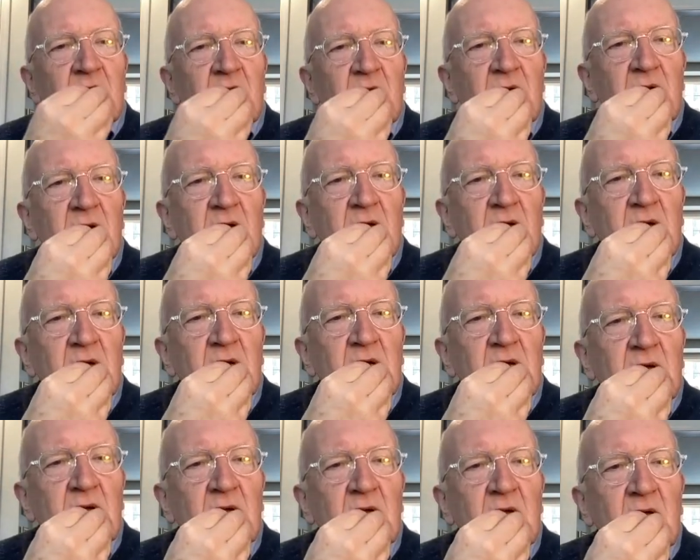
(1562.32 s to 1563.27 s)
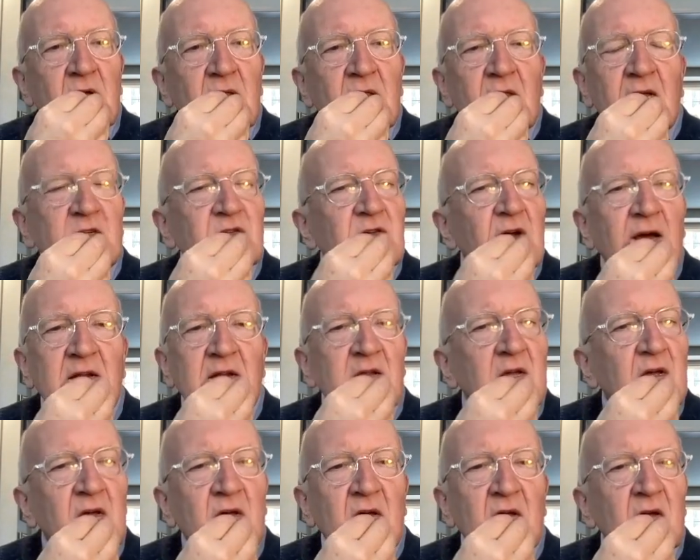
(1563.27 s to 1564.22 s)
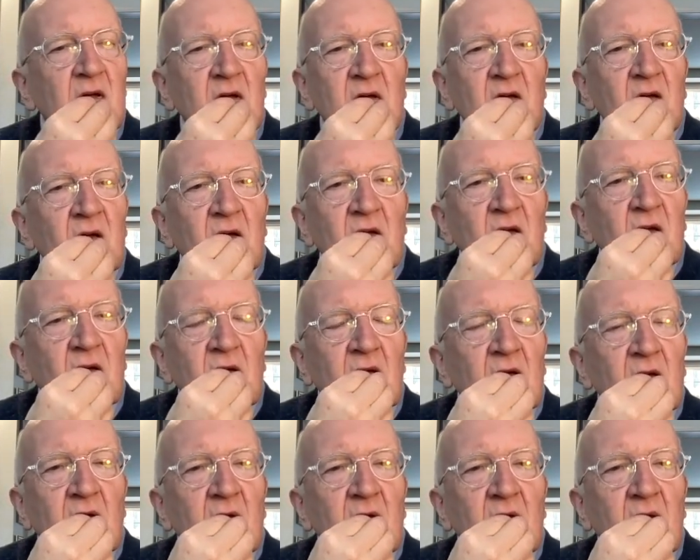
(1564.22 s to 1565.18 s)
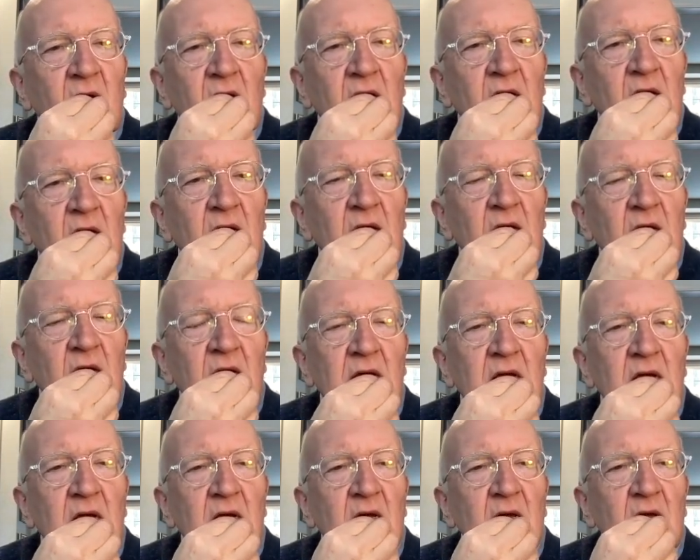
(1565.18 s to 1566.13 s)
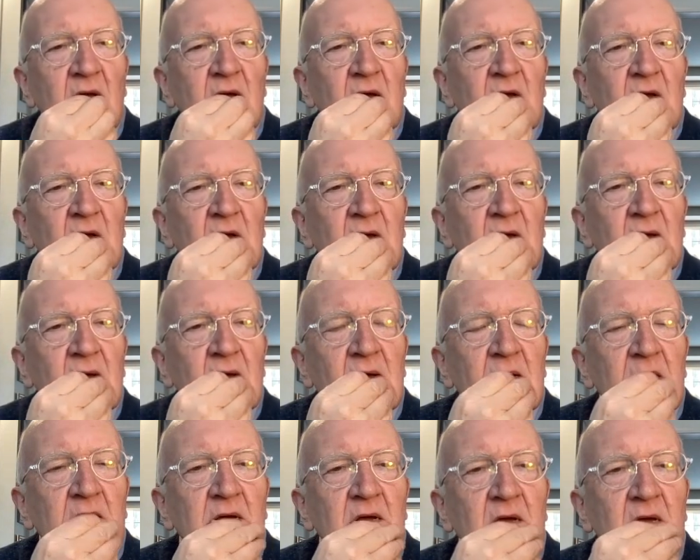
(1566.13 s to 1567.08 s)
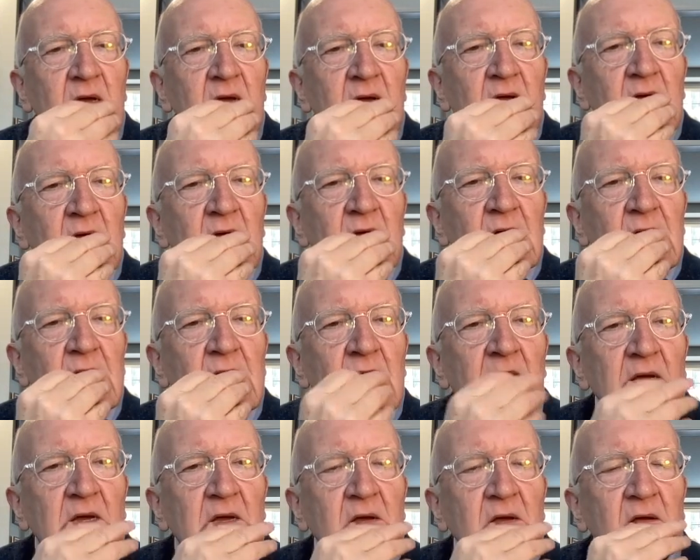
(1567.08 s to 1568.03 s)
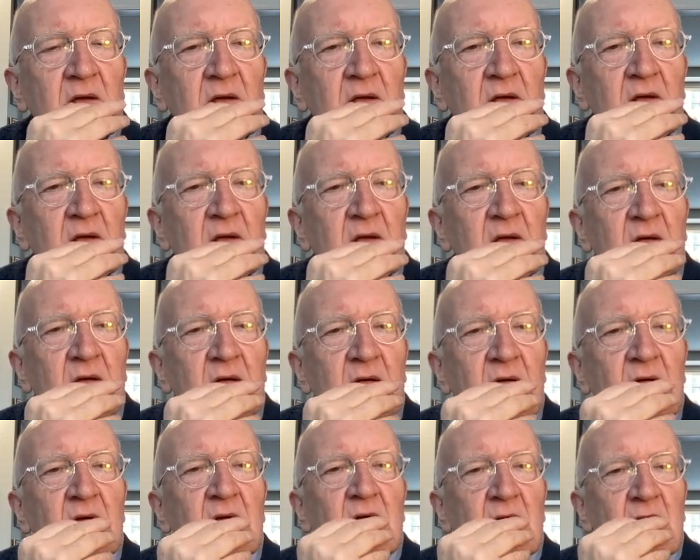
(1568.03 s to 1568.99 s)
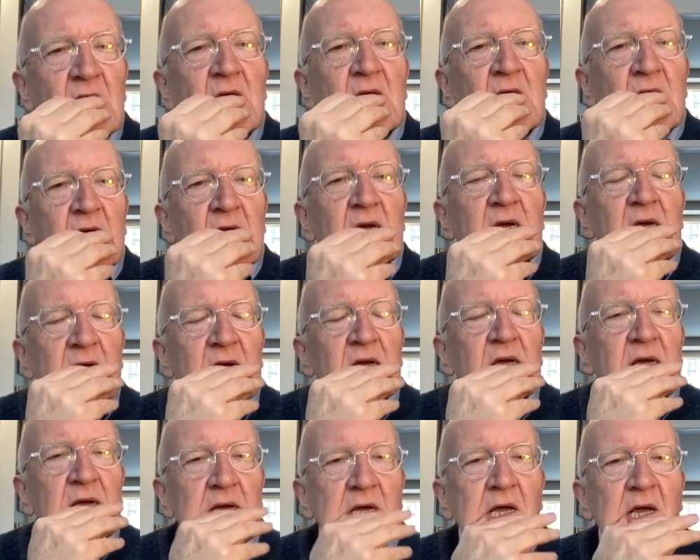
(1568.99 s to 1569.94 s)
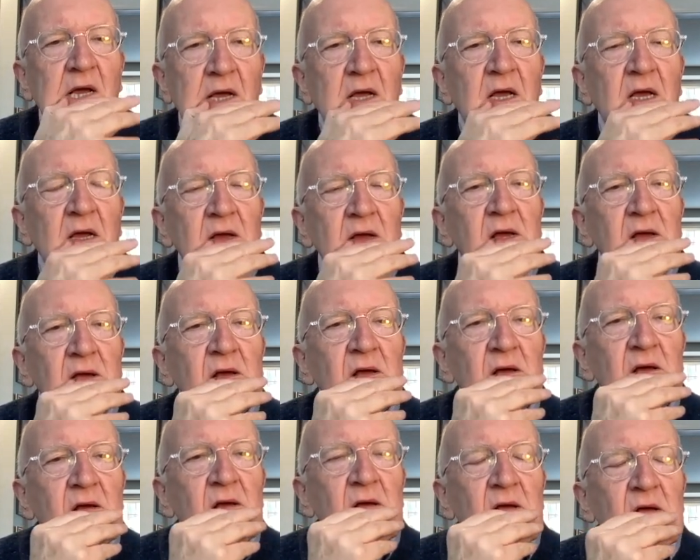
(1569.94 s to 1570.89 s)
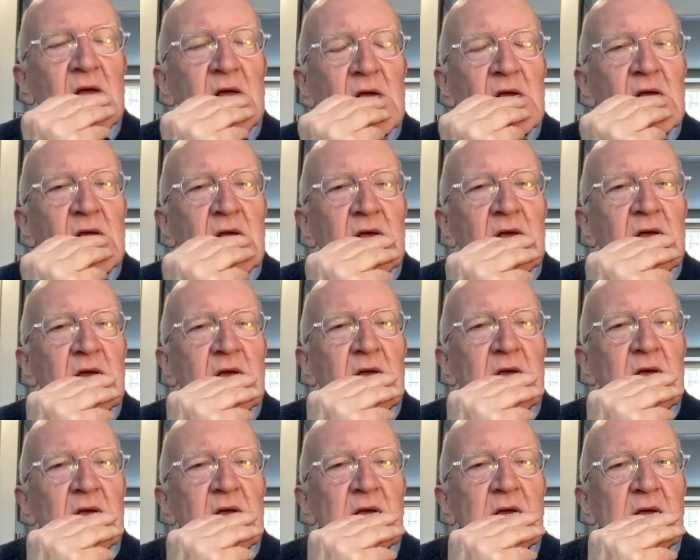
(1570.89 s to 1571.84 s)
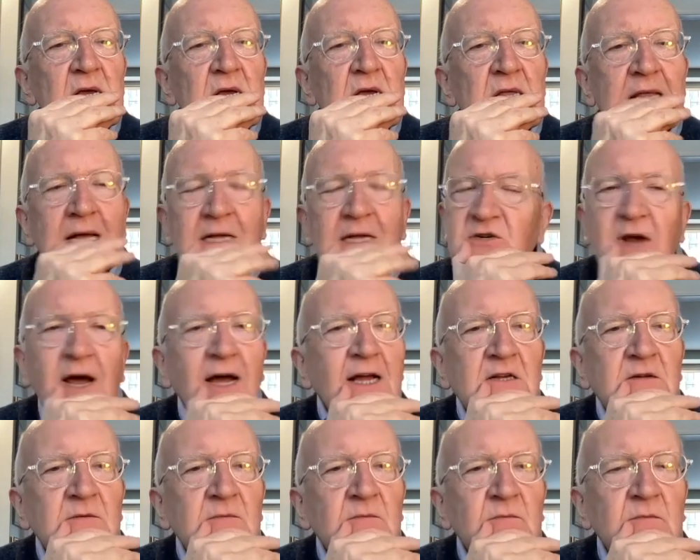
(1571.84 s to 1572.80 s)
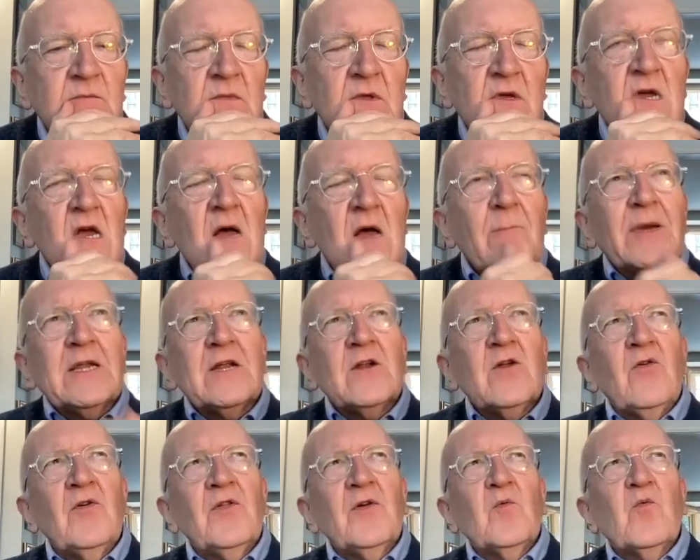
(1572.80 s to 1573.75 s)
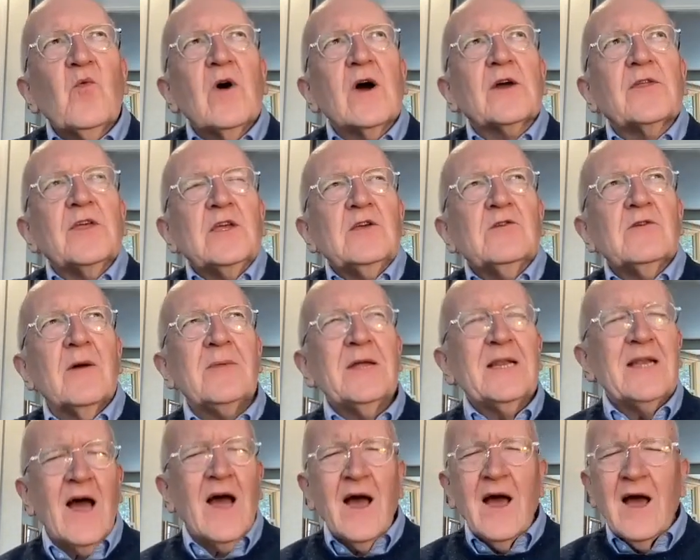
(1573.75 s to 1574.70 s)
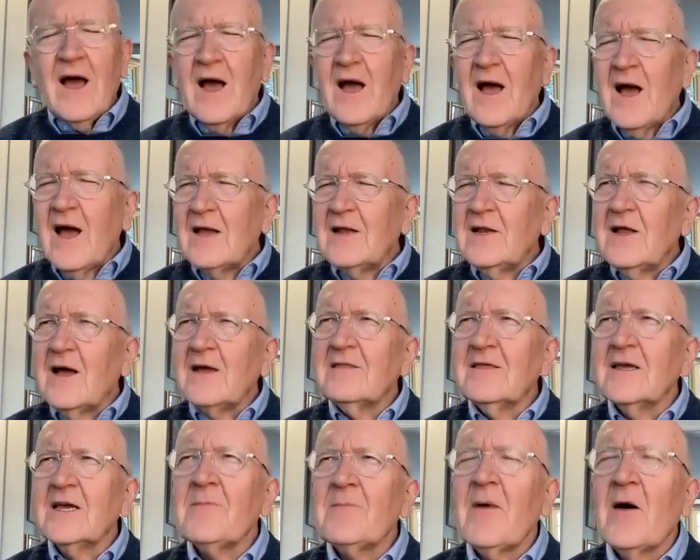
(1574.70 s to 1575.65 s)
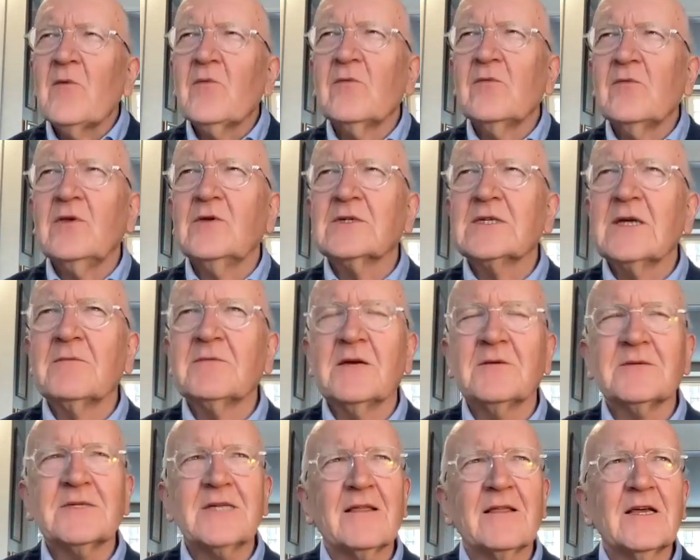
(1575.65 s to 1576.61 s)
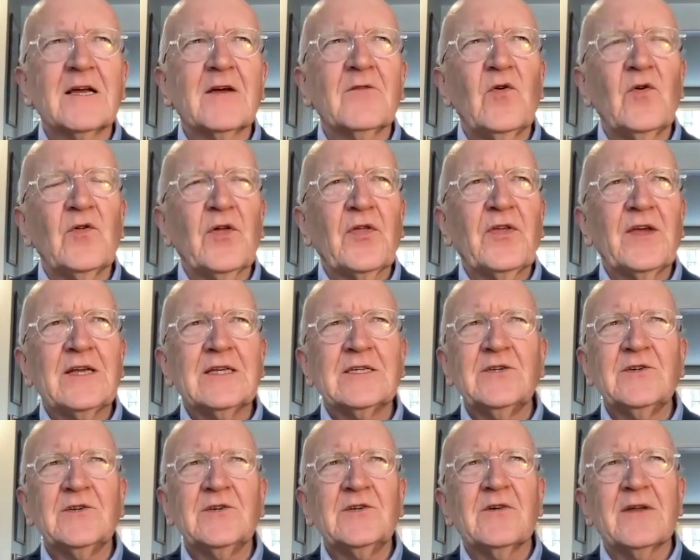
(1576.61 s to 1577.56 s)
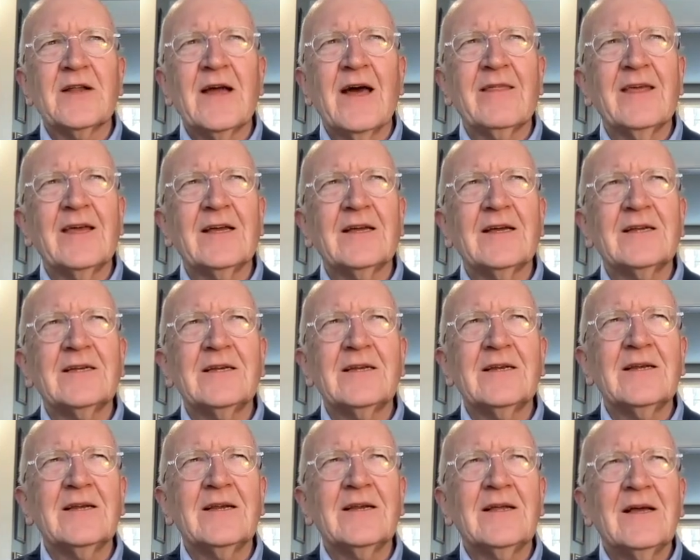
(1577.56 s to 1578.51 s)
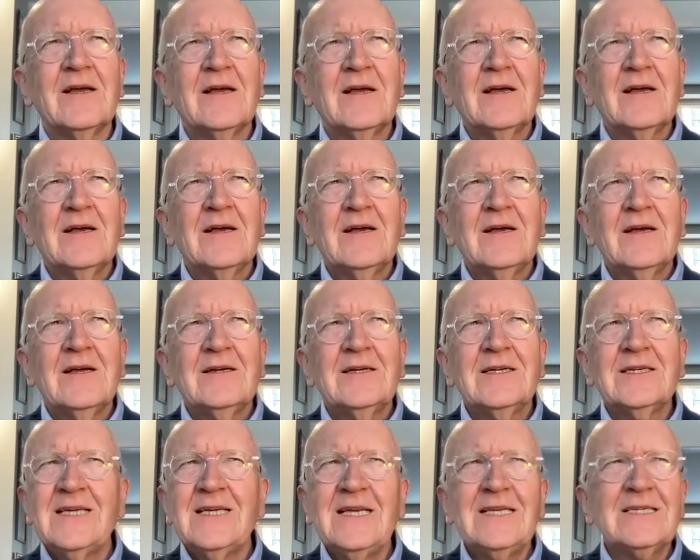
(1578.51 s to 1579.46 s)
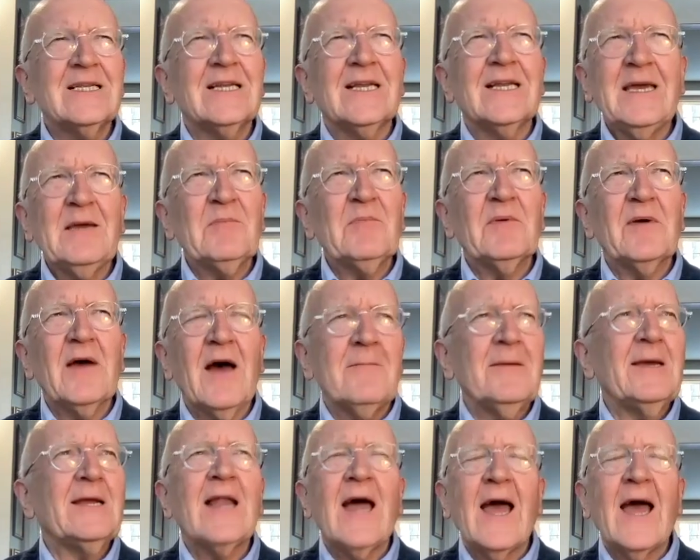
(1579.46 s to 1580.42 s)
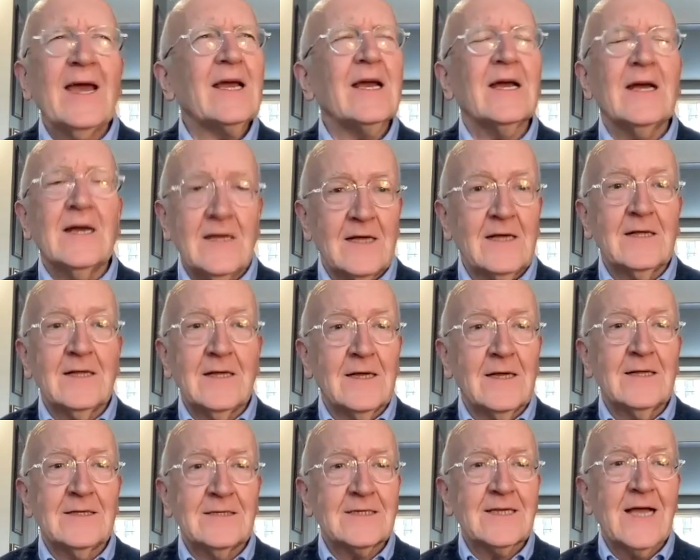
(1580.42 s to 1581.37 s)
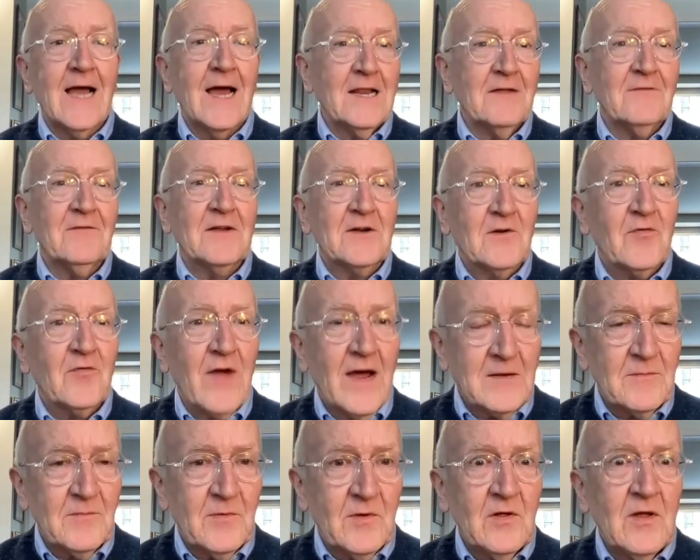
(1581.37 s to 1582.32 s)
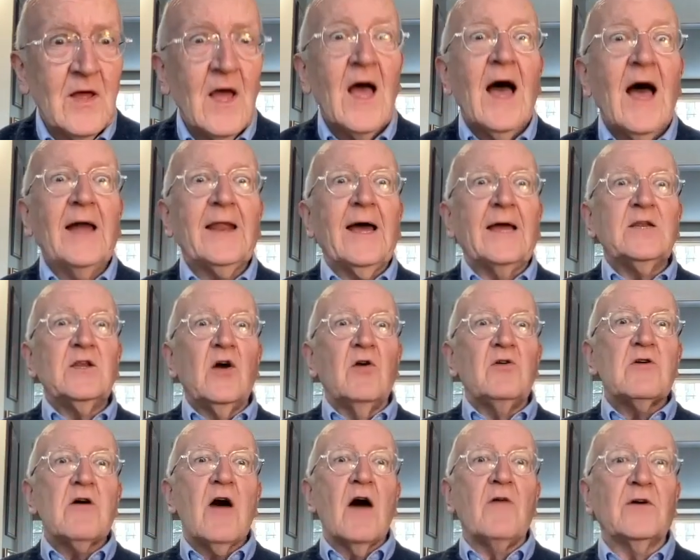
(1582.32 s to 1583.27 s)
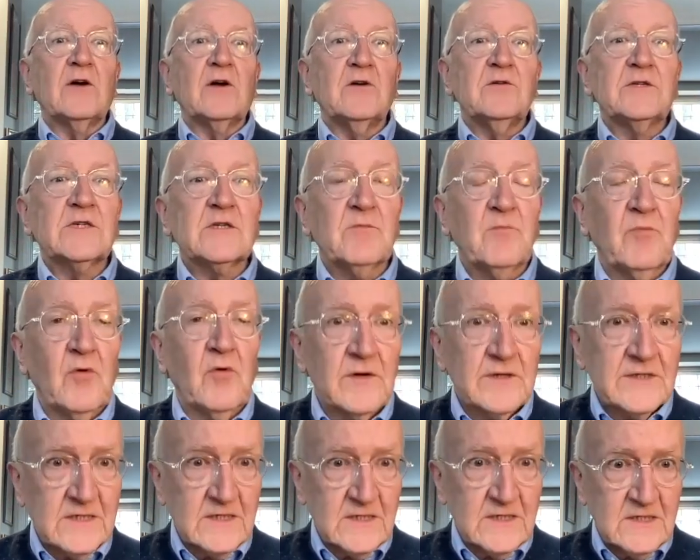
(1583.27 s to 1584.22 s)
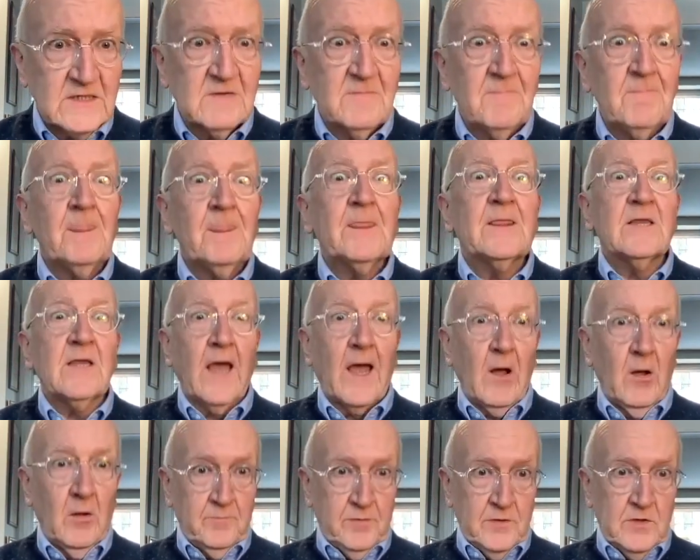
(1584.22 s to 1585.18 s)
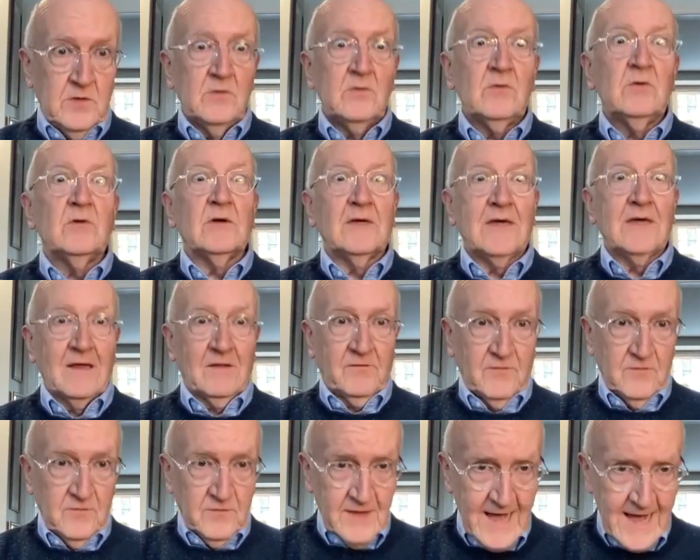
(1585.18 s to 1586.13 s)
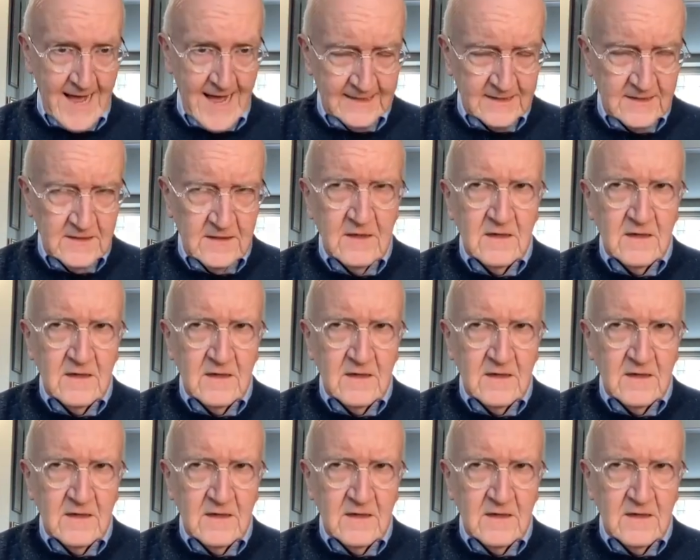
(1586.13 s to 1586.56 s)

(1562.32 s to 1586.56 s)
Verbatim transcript: or, or just something you you can't go forward without knowing where it's been, even if where it's been is problematic. That's right. But in all the work that you, I mean, I, I, I think about you sometimes. I think of all the things you do, and I think does he sleep? I mean, like, it, it, it's kind of incredible. And I know you have a good support system to help you get through that.